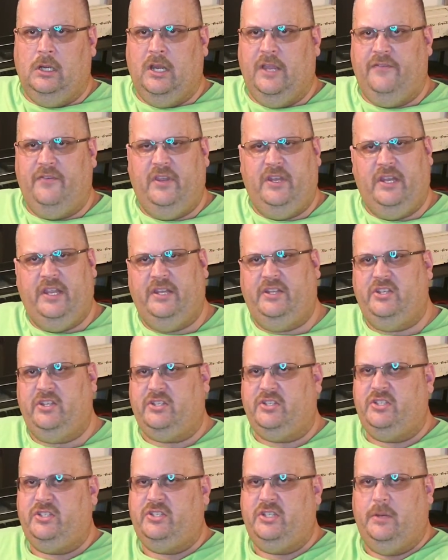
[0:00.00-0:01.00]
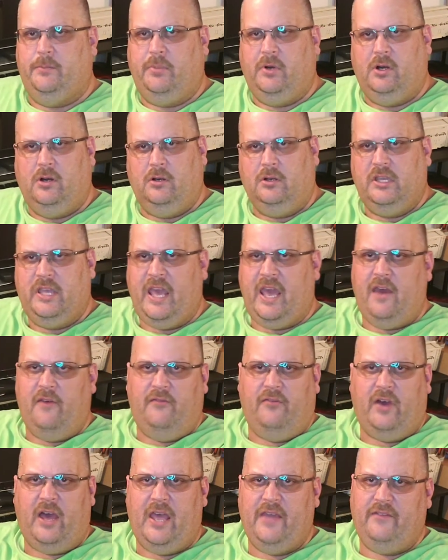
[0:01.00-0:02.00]
If you need just a simple
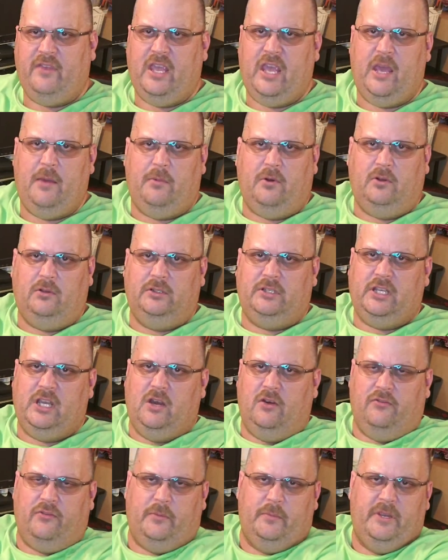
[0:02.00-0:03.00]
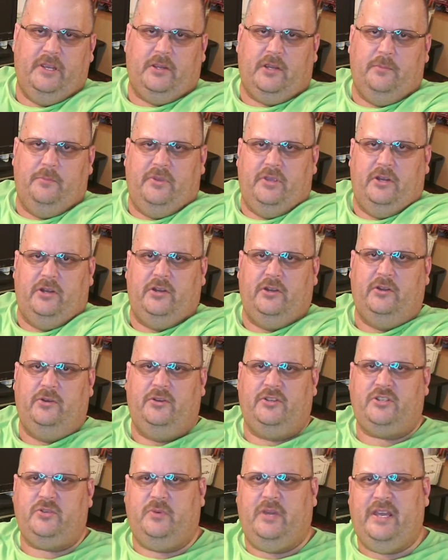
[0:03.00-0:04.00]
Cat5 cable to go from your computer
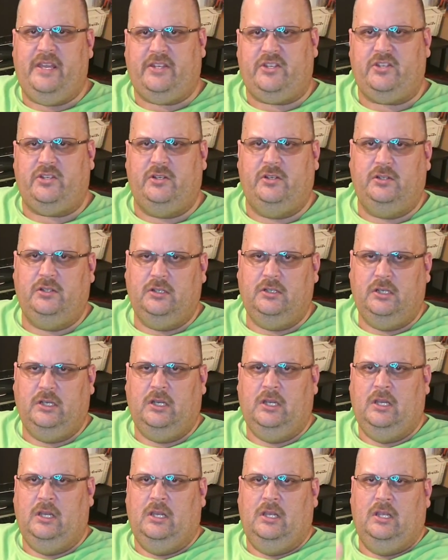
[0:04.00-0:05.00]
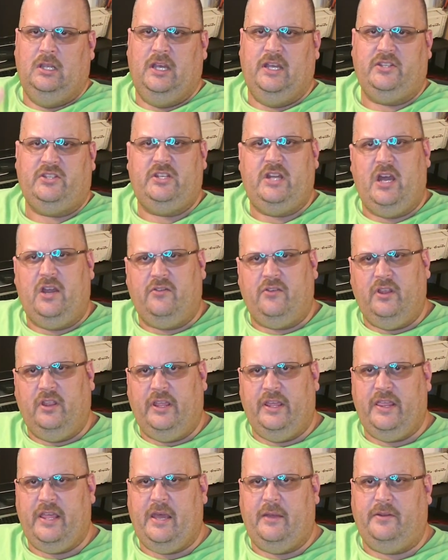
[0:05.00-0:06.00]
to a switch, that's not
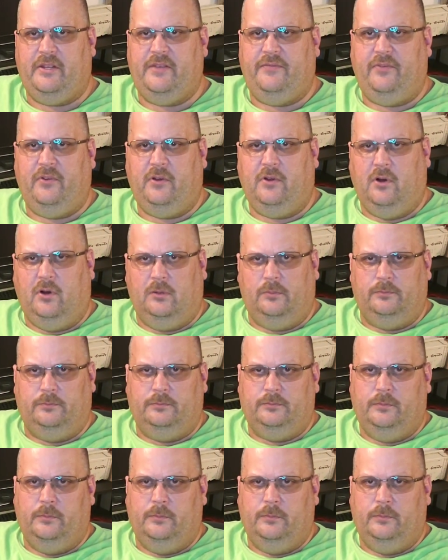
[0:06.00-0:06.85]
really that difficult.